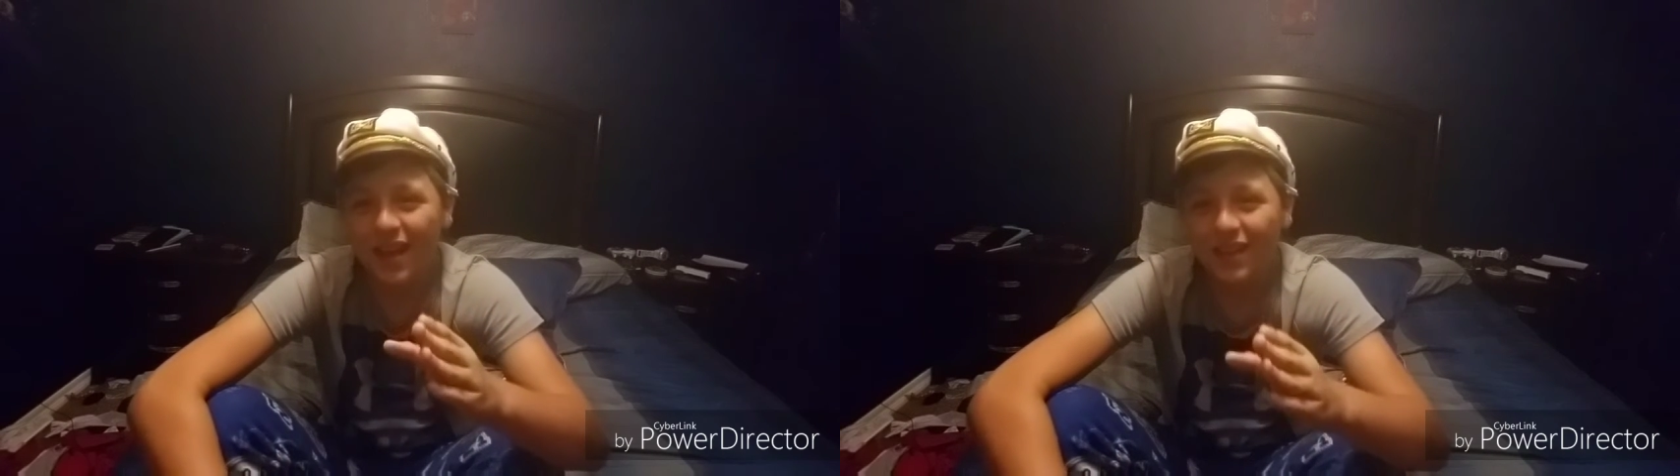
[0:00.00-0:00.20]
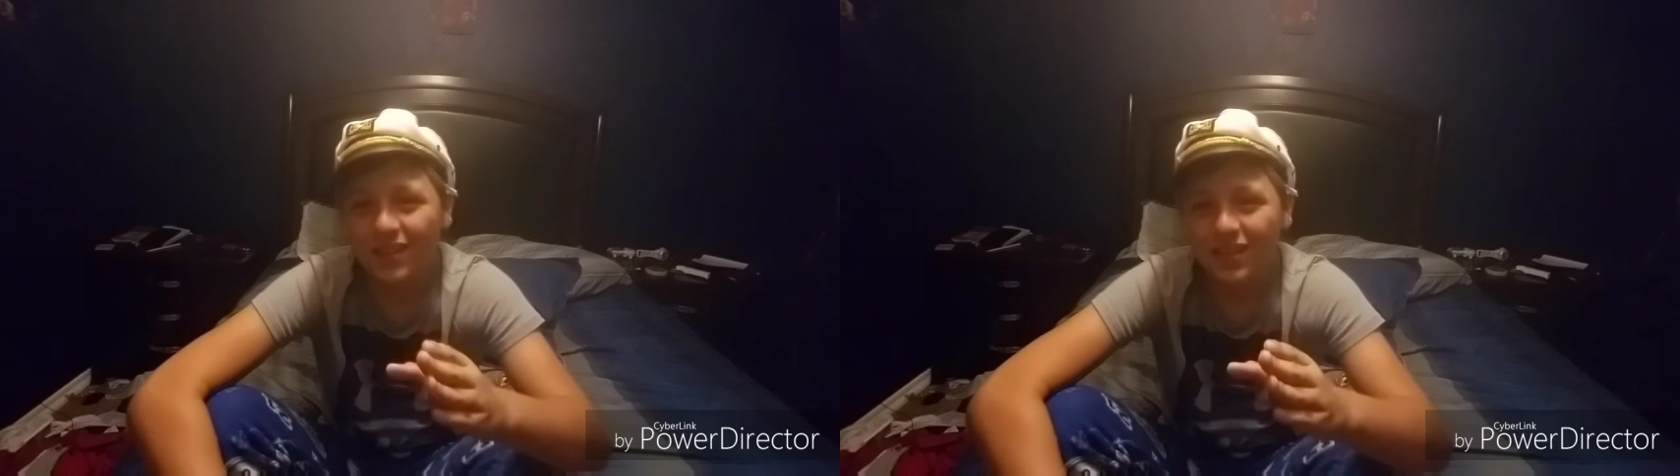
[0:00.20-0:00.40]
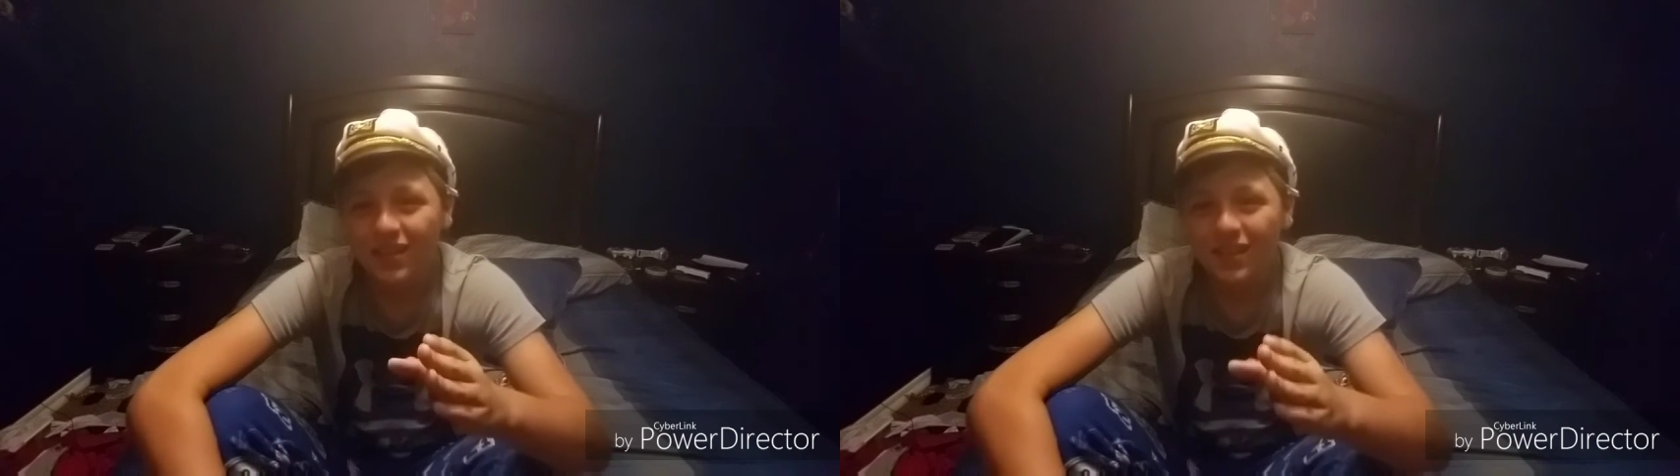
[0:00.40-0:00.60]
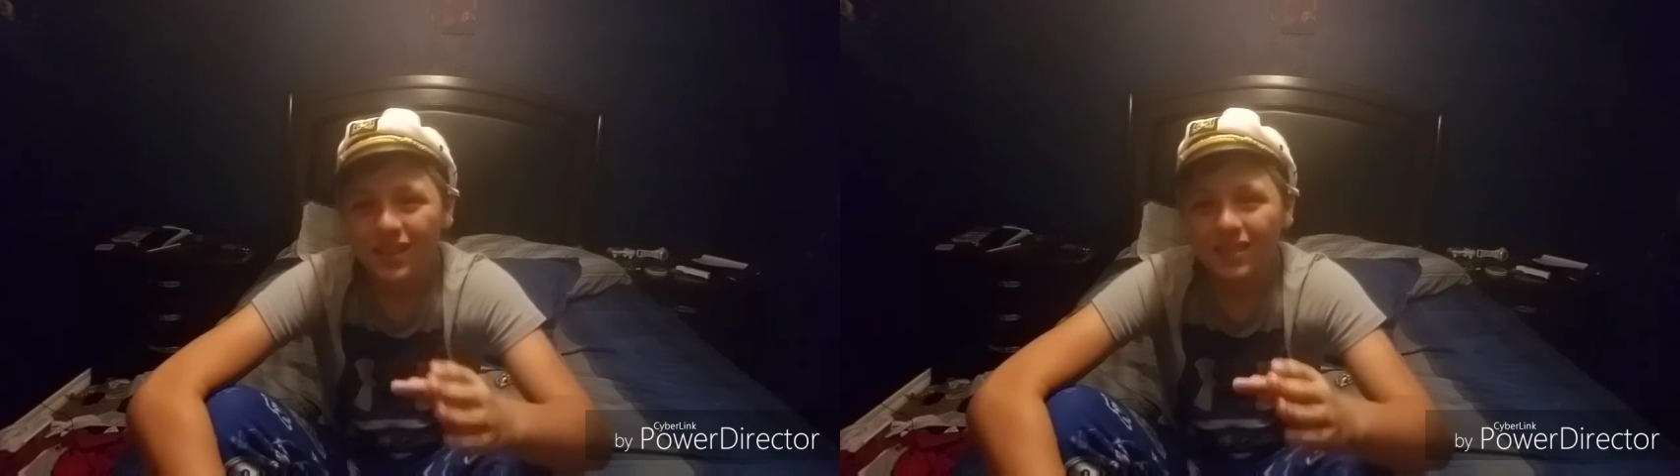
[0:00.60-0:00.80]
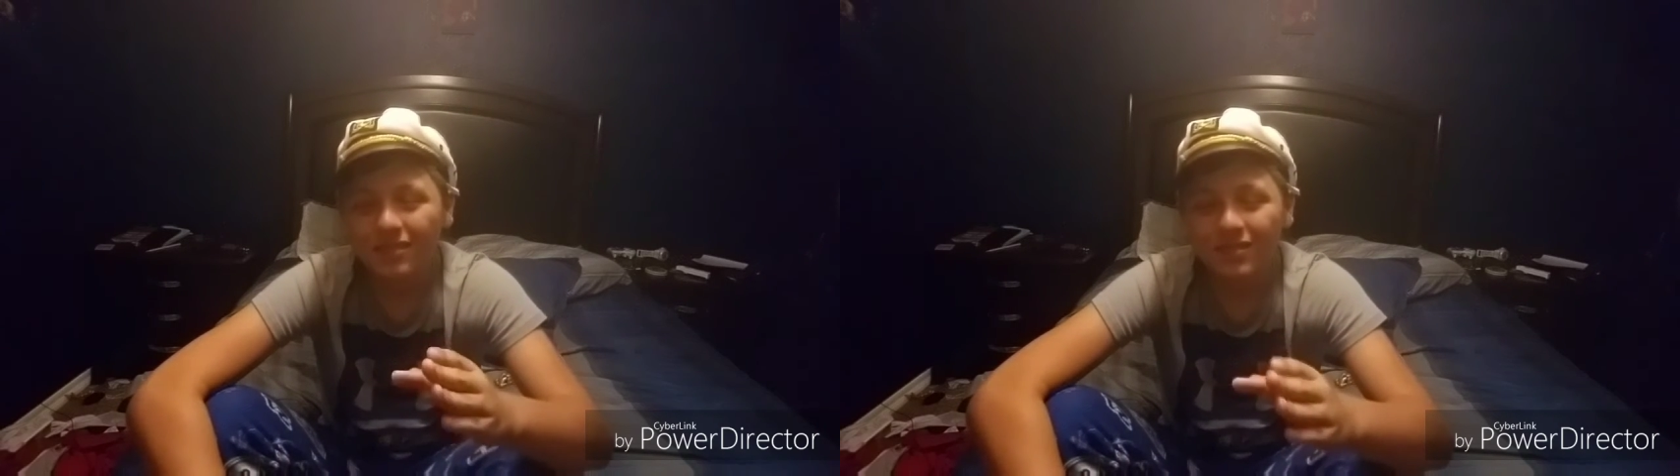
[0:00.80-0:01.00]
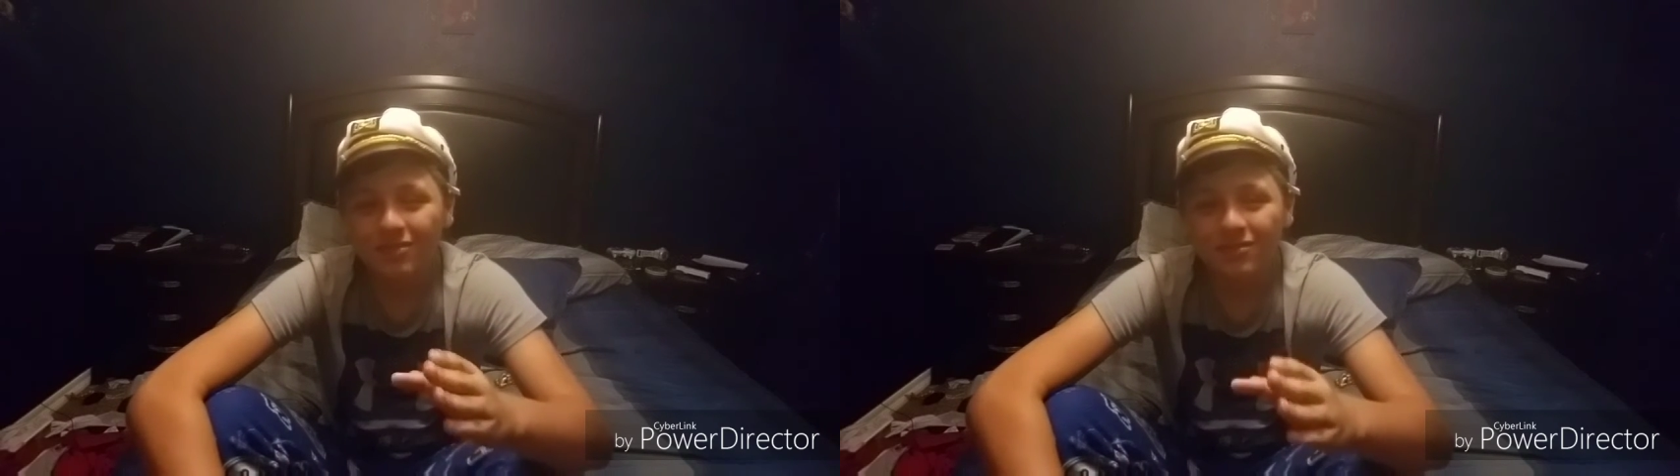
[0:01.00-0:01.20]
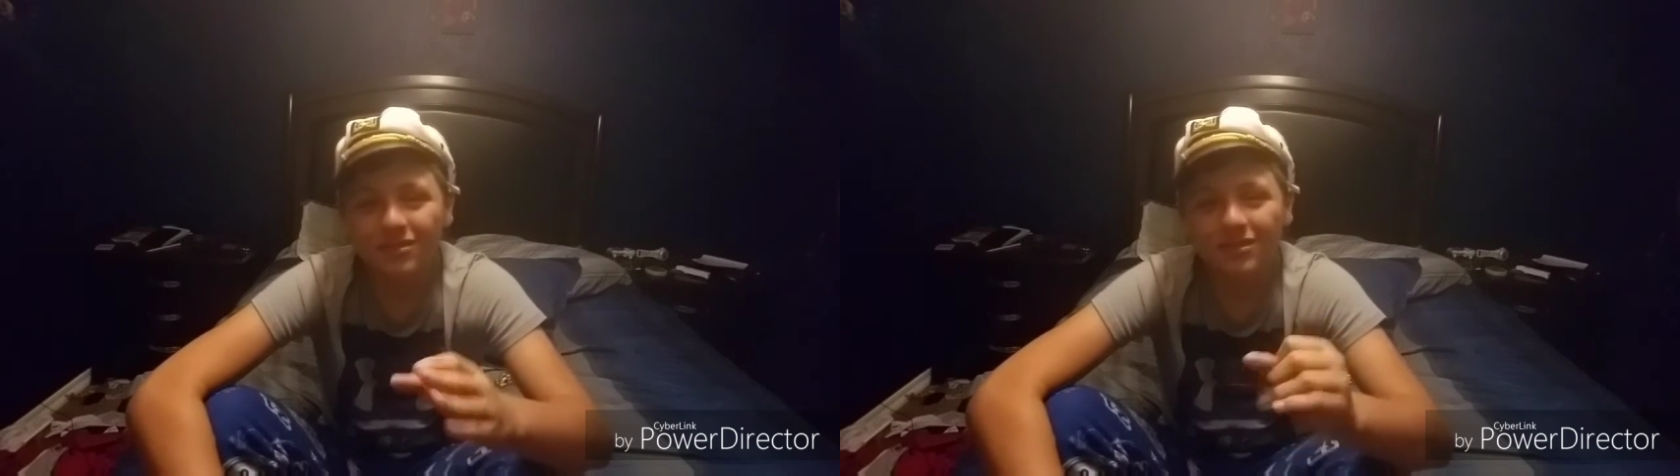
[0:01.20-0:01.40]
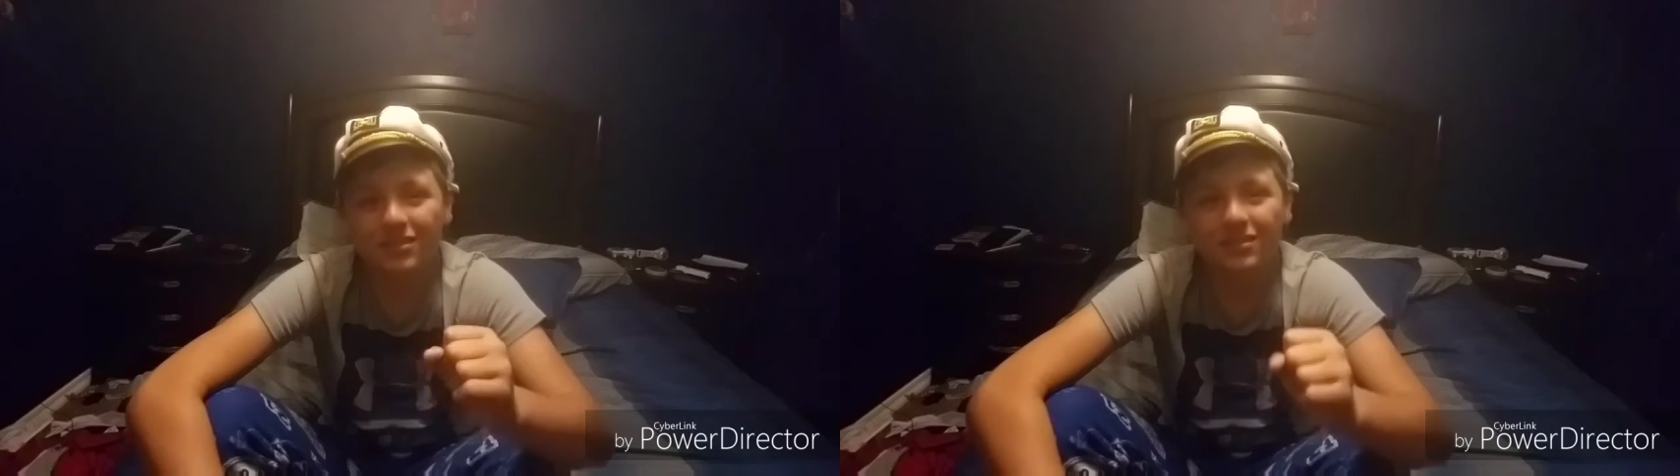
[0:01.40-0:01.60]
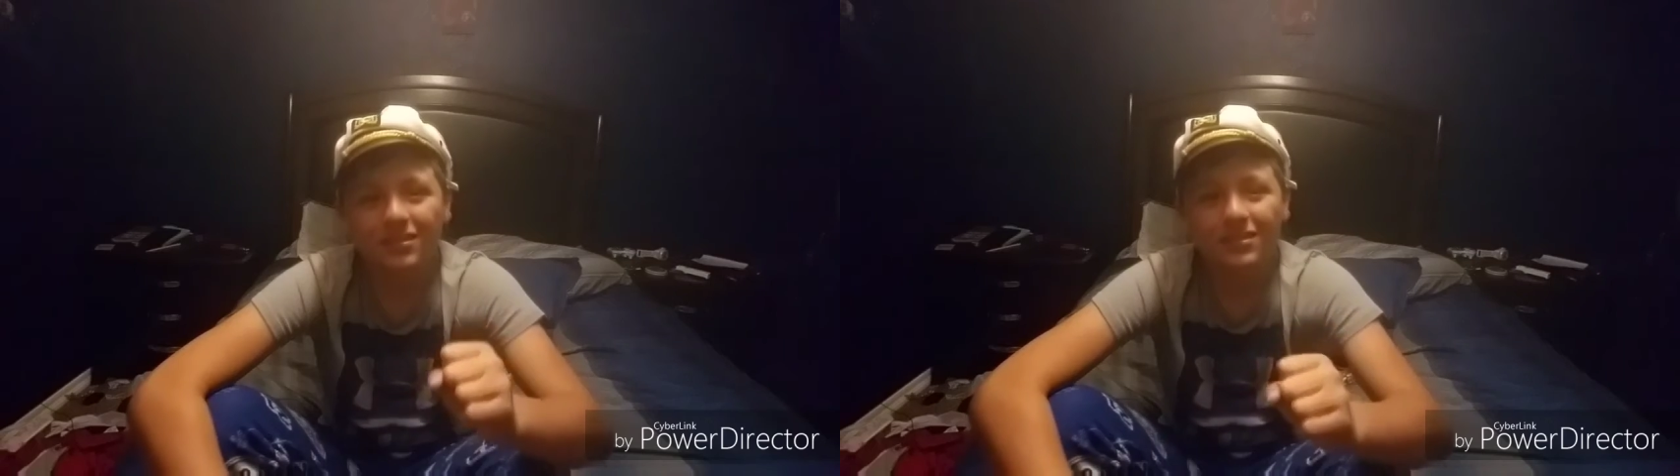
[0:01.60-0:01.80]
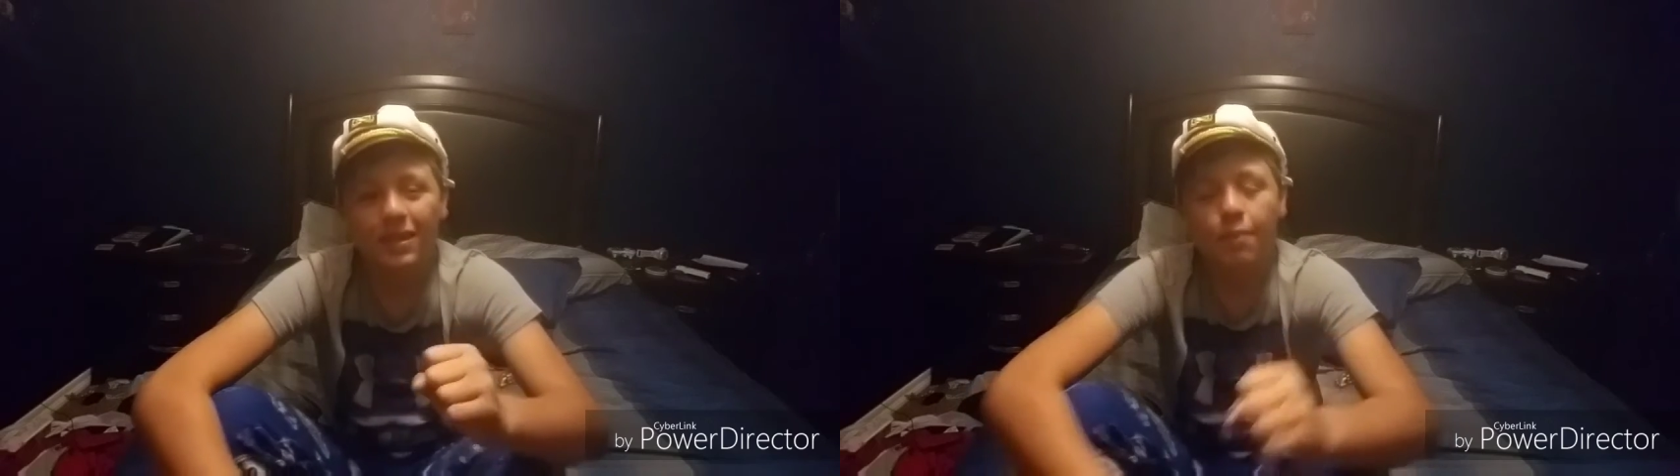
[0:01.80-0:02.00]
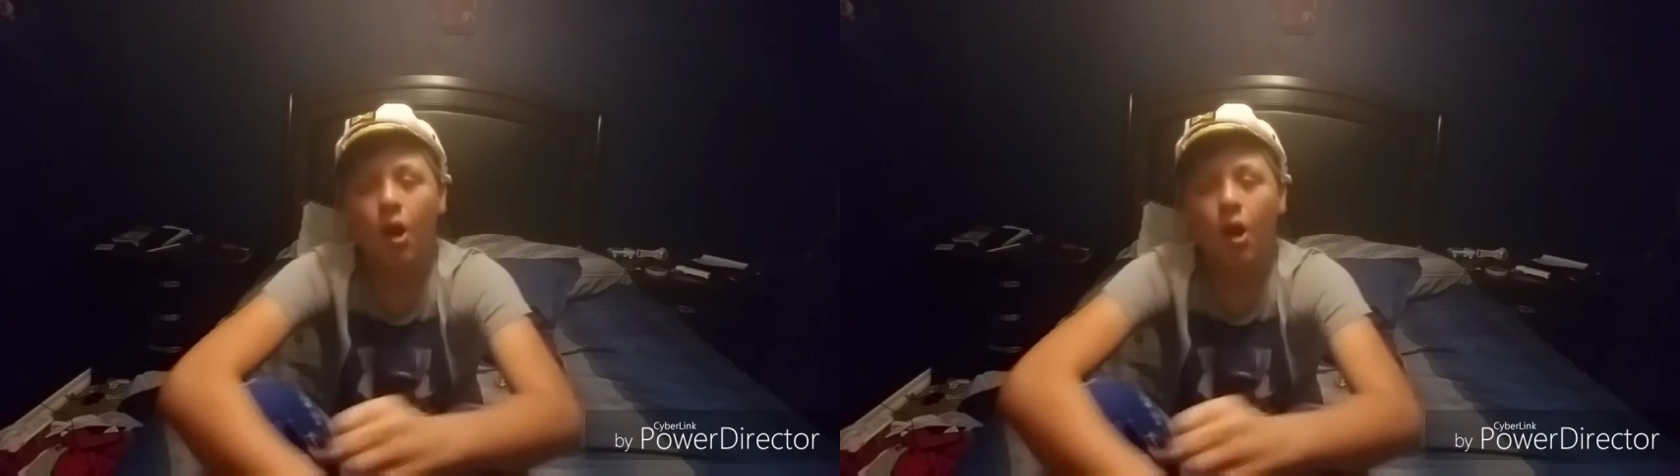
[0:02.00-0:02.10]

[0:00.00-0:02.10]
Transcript: that. And